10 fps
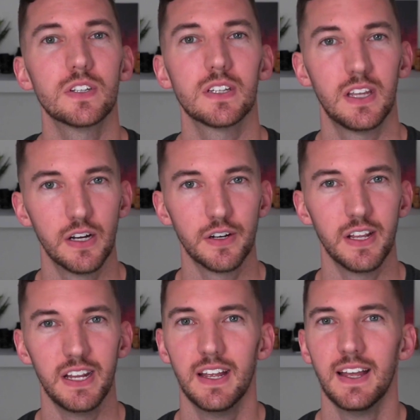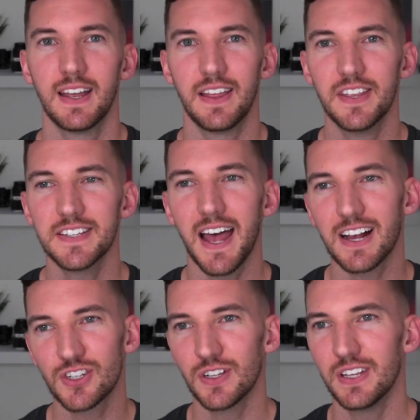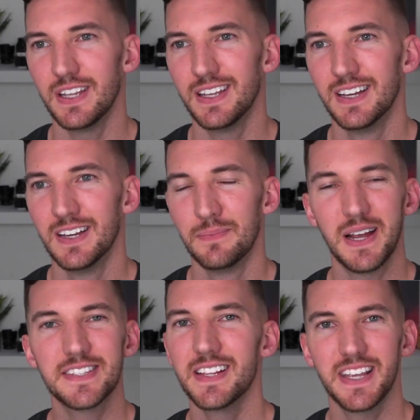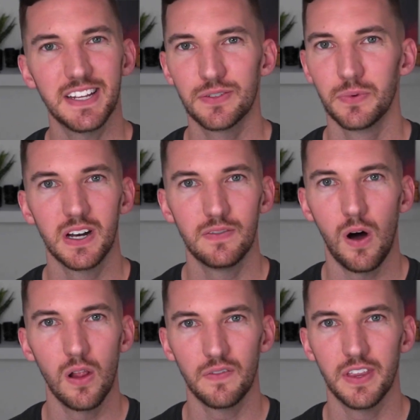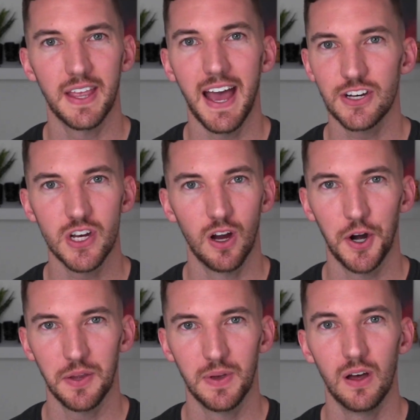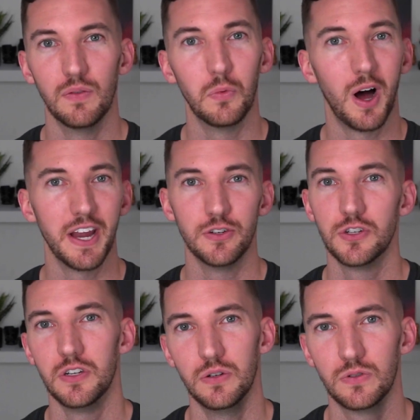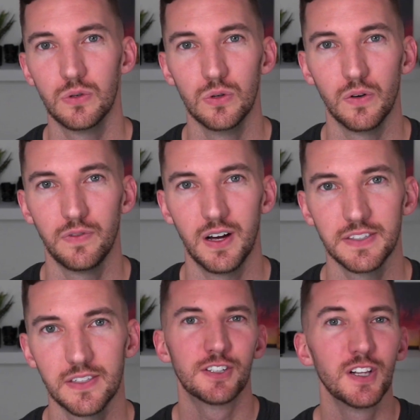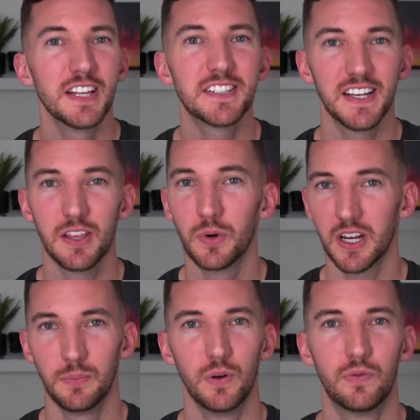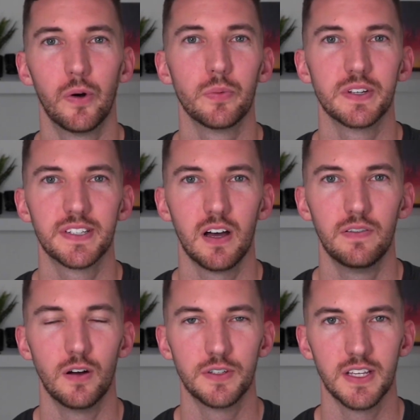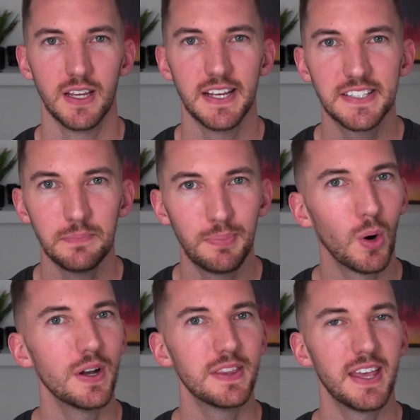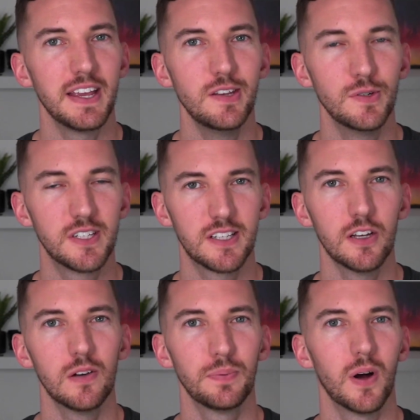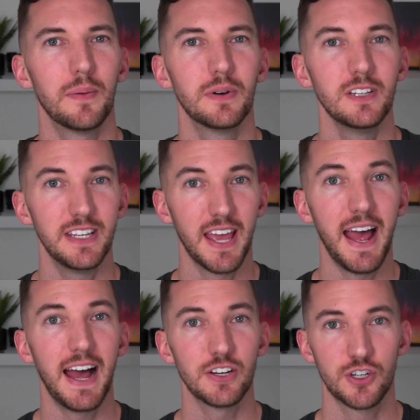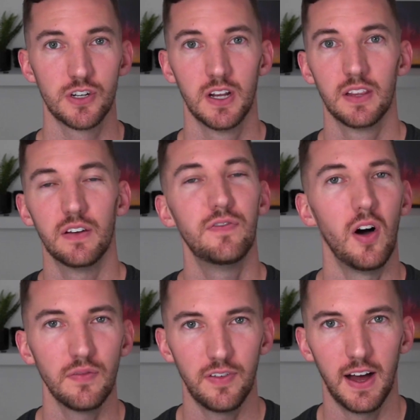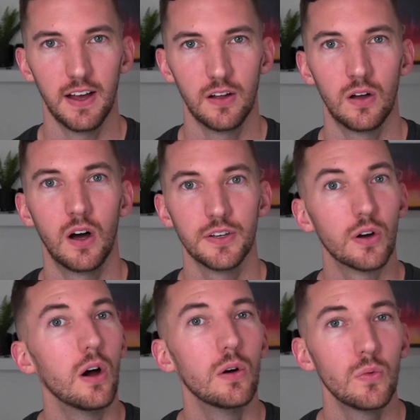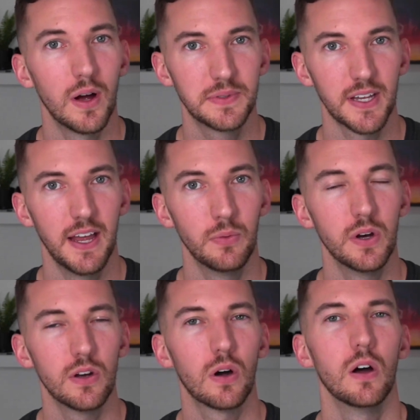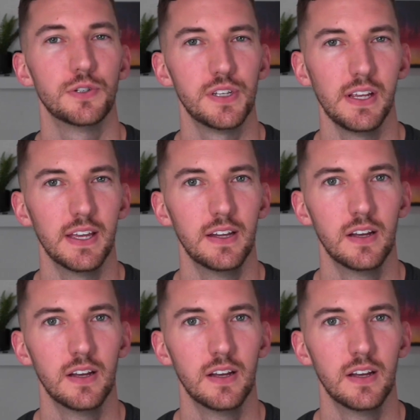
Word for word: security. And this actually basically gets rid of all of the caching argument of why you should use Google Fonts. So let's say that we're gonna move forward with self-hosting. It's important that you still properly cache the font file on your own website when you're hosting it